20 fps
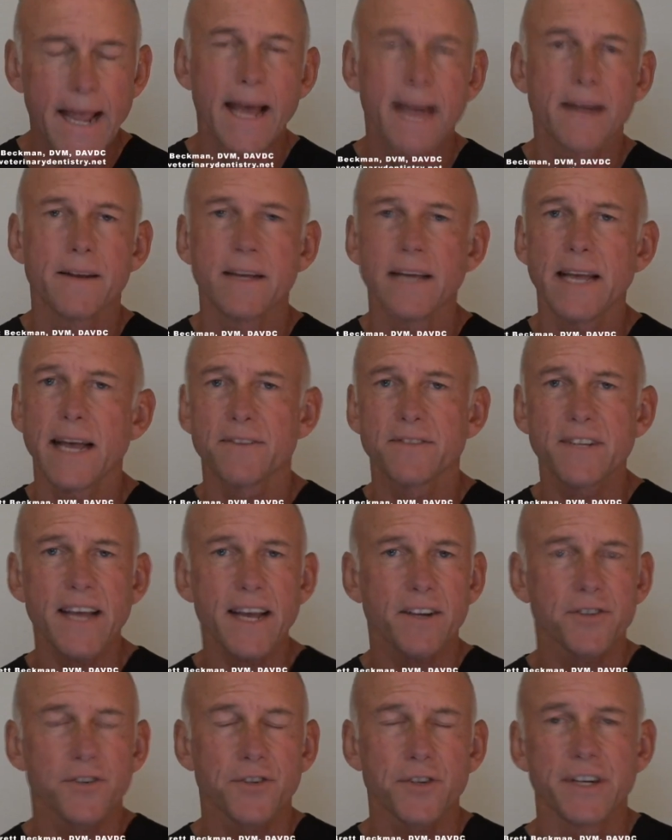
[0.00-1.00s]
And
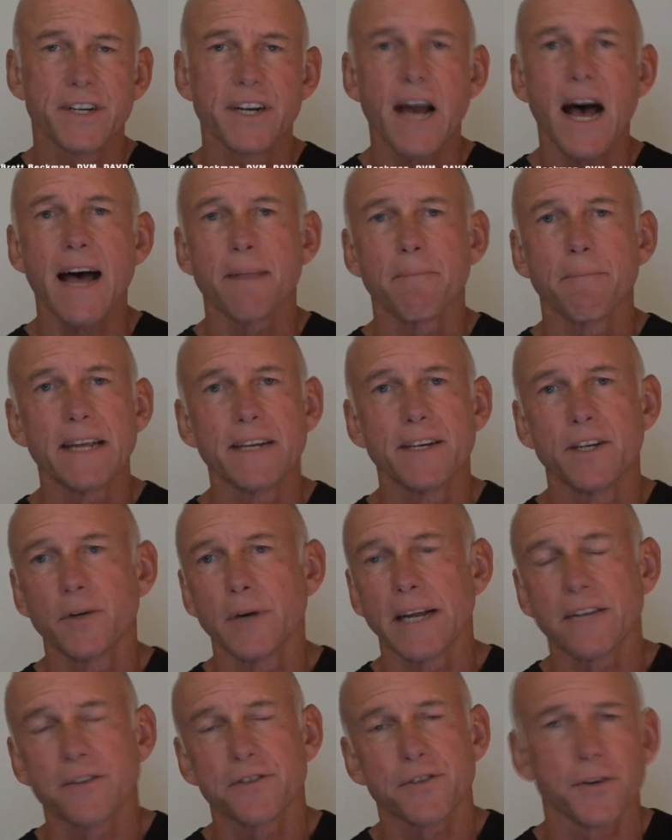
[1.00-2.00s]
techs should not be
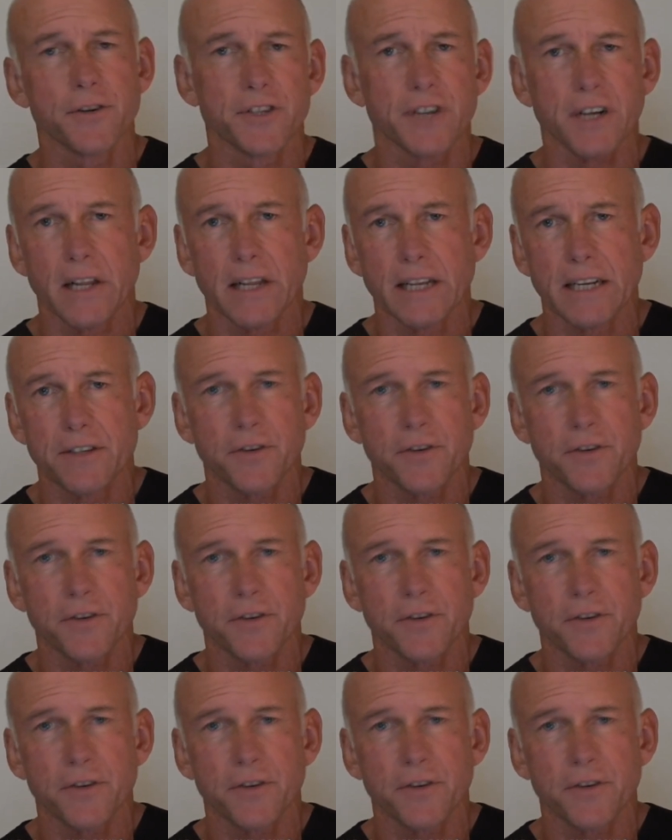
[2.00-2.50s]
doing surgical